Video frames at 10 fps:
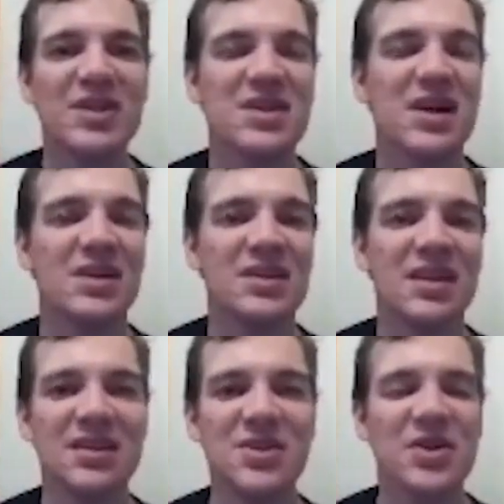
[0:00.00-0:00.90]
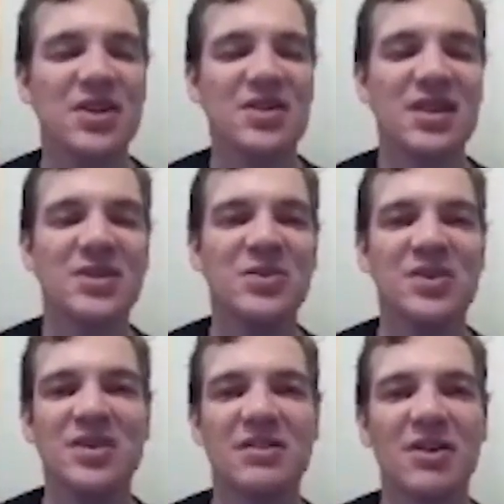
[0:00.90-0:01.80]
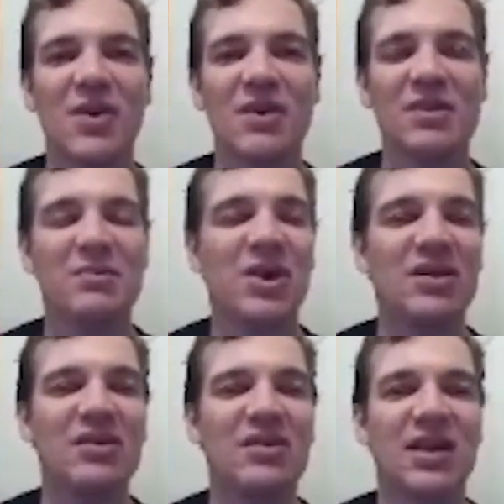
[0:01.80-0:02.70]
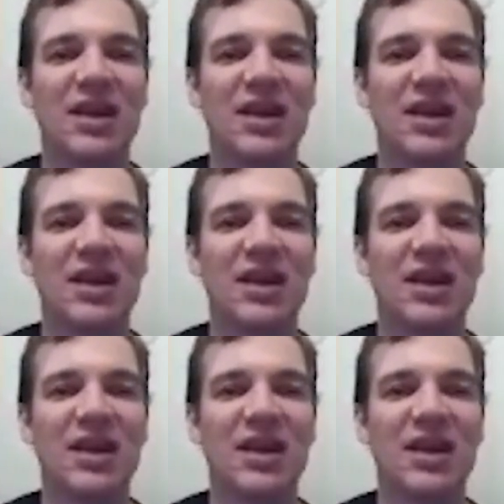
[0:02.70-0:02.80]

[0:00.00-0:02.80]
excited that these are continuing to grow every month,